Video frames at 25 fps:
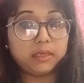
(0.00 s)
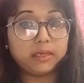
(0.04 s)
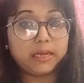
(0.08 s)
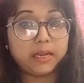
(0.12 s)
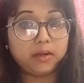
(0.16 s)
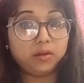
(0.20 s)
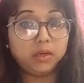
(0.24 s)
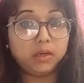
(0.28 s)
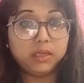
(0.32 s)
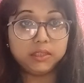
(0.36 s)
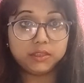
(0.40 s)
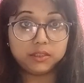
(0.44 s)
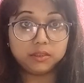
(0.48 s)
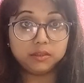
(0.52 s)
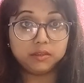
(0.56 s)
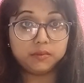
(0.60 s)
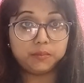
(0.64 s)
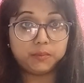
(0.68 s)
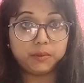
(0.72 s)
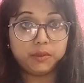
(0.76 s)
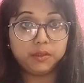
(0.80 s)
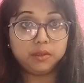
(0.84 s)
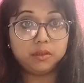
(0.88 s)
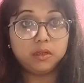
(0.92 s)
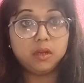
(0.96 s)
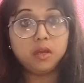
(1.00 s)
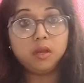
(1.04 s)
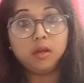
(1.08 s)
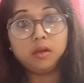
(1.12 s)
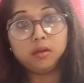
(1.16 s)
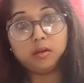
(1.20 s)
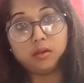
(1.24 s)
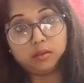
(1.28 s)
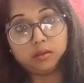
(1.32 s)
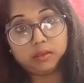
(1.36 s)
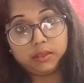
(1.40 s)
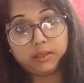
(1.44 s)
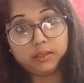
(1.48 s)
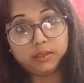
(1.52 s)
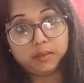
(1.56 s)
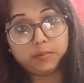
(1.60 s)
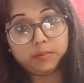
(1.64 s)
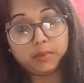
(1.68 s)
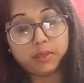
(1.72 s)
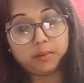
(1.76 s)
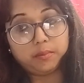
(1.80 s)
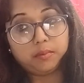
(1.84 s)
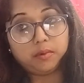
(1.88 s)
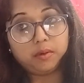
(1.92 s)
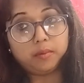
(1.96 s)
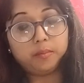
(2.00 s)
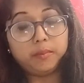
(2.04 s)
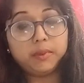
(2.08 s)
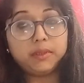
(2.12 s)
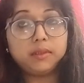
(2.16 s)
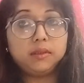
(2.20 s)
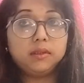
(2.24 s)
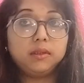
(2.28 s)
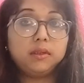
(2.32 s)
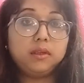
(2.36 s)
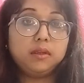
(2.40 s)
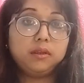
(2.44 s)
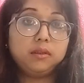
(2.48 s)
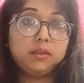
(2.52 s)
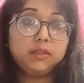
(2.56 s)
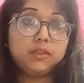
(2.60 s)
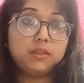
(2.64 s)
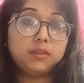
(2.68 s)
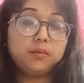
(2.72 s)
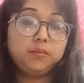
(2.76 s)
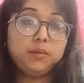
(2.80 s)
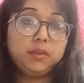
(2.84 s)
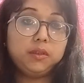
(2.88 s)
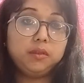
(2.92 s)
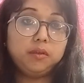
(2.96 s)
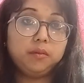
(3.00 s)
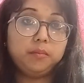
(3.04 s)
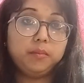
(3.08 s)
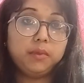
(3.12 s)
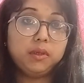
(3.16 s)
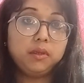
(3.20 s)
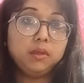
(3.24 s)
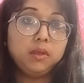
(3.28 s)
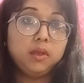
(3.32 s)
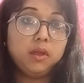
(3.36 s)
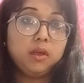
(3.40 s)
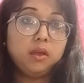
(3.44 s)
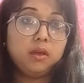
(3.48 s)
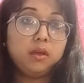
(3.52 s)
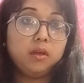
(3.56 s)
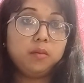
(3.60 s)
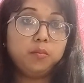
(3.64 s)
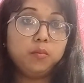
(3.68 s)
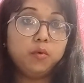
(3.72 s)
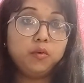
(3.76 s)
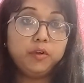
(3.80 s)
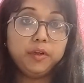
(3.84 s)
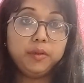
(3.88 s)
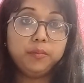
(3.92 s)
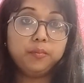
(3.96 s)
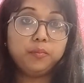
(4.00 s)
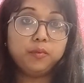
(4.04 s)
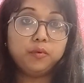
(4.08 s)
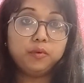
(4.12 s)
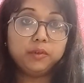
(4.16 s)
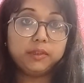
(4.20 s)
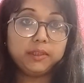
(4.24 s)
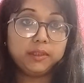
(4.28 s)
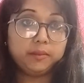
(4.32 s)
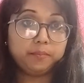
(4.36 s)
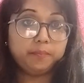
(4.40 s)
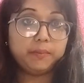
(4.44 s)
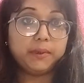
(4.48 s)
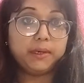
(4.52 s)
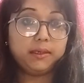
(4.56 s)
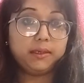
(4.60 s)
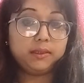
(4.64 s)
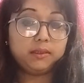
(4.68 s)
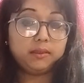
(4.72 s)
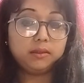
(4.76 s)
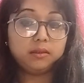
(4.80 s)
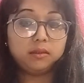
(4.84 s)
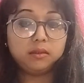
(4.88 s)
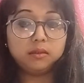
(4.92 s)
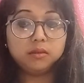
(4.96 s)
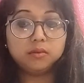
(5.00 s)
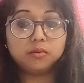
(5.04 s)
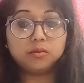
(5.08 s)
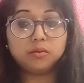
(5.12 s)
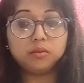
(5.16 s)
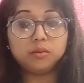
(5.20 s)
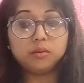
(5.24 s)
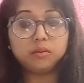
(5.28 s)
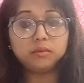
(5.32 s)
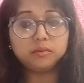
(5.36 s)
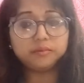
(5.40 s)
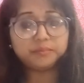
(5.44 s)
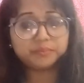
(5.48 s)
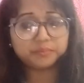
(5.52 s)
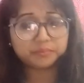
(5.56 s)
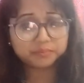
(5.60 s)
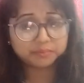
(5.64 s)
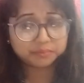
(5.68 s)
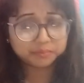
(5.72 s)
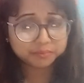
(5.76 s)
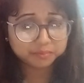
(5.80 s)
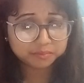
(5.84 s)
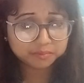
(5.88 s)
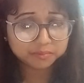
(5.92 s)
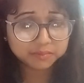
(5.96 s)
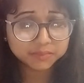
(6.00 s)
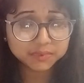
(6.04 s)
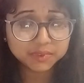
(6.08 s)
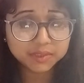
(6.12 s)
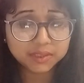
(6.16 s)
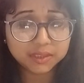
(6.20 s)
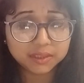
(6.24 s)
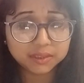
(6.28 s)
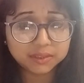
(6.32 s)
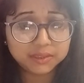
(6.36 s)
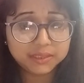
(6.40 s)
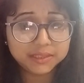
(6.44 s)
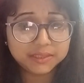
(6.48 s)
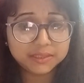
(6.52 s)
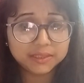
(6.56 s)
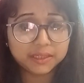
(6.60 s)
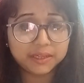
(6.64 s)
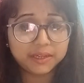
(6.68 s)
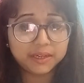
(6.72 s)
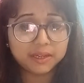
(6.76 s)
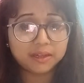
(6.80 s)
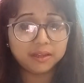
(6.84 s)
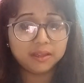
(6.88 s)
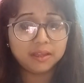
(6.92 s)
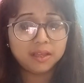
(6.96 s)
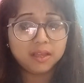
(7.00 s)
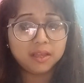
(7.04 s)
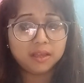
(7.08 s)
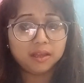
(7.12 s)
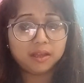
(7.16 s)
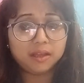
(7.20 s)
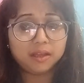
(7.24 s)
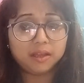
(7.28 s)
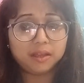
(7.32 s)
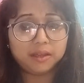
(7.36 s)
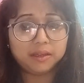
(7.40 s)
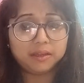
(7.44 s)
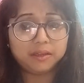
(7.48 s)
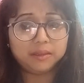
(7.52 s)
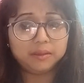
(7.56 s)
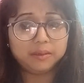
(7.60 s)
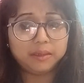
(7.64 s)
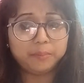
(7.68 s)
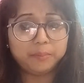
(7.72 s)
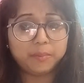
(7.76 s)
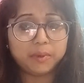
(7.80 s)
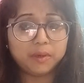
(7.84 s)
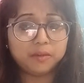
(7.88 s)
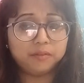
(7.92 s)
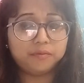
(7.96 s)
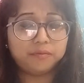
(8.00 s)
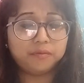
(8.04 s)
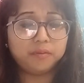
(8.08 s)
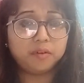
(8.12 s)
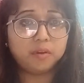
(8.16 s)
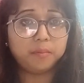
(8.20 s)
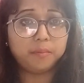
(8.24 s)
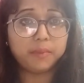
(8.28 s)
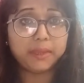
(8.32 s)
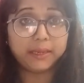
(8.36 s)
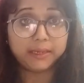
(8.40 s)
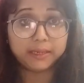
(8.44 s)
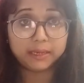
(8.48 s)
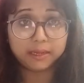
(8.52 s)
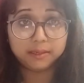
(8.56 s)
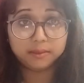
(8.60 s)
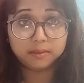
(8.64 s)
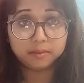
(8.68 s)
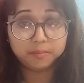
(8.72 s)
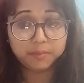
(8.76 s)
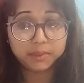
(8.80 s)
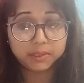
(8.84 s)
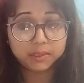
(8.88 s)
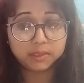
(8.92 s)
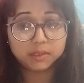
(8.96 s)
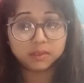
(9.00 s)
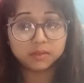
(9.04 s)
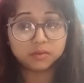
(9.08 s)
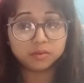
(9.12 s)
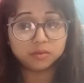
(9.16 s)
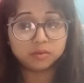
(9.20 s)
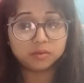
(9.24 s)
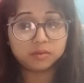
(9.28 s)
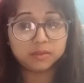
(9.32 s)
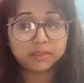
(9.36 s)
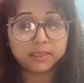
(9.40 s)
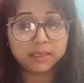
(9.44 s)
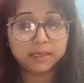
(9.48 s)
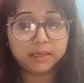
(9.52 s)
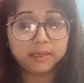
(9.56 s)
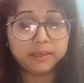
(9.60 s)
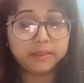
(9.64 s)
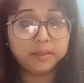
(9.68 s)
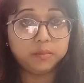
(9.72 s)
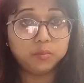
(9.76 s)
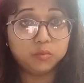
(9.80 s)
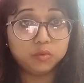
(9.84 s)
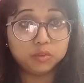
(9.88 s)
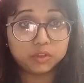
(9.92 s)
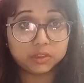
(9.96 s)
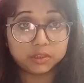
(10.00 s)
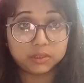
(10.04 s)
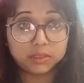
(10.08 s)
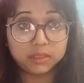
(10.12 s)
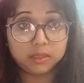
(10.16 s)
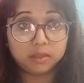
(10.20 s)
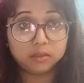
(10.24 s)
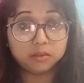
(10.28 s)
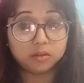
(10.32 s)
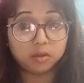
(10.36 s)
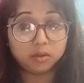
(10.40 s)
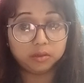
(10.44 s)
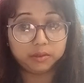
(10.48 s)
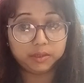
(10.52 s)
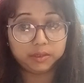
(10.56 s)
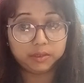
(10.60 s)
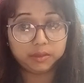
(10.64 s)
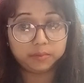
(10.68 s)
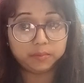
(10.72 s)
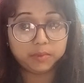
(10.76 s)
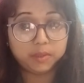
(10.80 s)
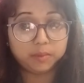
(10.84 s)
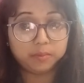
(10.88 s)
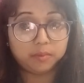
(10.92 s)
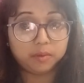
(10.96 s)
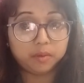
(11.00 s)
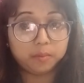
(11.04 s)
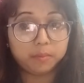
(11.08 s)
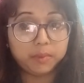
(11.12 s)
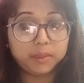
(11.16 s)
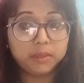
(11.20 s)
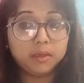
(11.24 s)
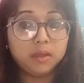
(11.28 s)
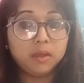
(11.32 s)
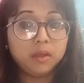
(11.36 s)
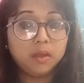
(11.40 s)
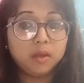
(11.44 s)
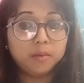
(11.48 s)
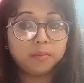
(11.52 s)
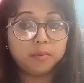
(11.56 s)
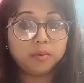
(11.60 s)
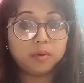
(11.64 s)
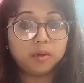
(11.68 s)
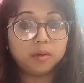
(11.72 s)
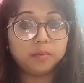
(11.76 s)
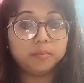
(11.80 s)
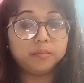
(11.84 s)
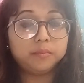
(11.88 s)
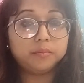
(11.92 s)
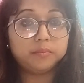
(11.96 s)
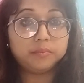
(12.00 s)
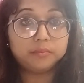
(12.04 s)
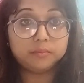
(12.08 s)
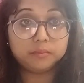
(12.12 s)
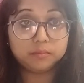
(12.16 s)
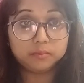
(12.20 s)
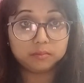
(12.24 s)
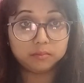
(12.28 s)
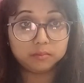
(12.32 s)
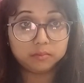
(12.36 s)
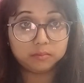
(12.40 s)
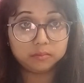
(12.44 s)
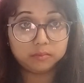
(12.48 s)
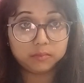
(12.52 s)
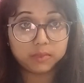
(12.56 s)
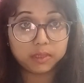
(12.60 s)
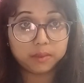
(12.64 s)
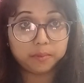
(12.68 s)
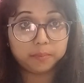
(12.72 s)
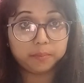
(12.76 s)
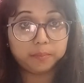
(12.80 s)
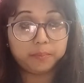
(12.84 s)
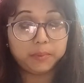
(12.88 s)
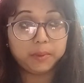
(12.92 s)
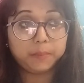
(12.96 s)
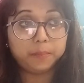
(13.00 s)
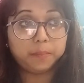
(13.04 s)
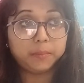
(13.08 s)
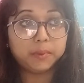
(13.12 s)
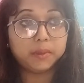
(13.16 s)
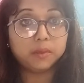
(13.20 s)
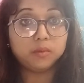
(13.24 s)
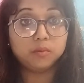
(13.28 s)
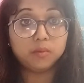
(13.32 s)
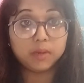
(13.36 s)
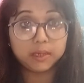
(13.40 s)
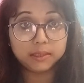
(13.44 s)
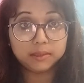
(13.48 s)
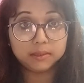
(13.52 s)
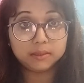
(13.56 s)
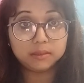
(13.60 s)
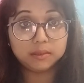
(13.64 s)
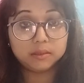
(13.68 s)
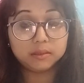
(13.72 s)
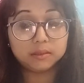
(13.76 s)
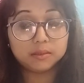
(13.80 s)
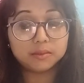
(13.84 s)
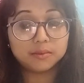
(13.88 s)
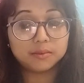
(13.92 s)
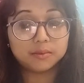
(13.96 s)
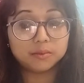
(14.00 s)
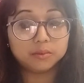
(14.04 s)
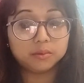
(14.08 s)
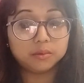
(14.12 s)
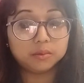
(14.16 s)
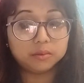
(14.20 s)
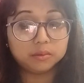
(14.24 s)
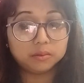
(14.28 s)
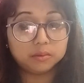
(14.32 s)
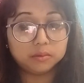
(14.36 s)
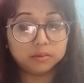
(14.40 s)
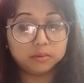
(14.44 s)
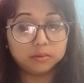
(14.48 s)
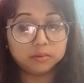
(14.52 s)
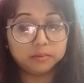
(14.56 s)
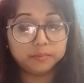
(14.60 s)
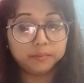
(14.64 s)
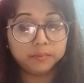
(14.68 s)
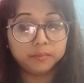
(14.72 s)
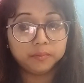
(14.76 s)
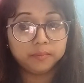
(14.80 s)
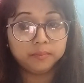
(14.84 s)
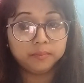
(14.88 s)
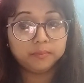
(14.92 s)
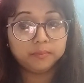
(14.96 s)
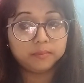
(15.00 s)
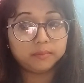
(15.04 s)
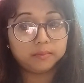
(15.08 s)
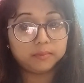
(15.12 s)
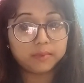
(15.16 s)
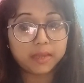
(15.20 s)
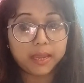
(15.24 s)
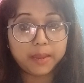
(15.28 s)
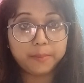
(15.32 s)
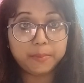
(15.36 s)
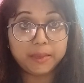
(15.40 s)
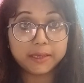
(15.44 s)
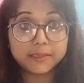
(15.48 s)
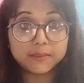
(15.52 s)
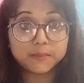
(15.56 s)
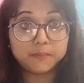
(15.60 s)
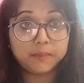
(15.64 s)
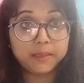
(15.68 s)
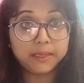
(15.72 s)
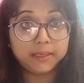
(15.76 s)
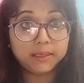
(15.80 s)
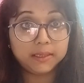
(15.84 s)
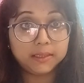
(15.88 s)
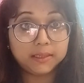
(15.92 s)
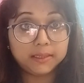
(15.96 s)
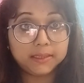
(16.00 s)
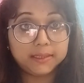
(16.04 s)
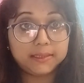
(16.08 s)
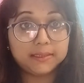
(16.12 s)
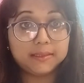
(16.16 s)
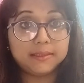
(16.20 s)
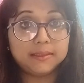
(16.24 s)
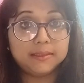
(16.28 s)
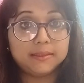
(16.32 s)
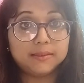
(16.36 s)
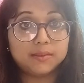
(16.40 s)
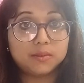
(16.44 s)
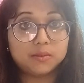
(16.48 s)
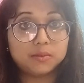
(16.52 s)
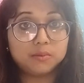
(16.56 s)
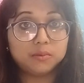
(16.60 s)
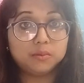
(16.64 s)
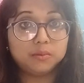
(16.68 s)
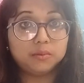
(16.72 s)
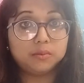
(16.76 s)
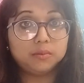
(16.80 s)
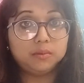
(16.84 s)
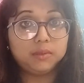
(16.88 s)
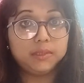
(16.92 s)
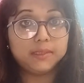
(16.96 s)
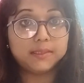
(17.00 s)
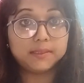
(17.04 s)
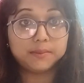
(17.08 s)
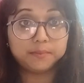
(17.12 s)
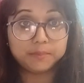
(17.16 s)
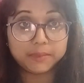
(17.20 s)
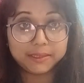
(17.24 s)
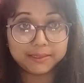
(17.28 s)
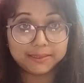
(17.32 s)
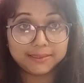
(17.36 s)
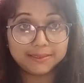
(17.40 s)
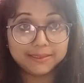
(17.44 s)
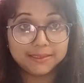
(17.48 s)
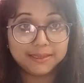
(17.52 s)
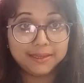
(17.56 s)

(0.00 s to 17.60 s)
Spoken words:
adolescence period cognitive development, it's become a more important part. So these are the about from academic, social and emotional and cognitive development from the paper 1. So I am explaining it. So this much.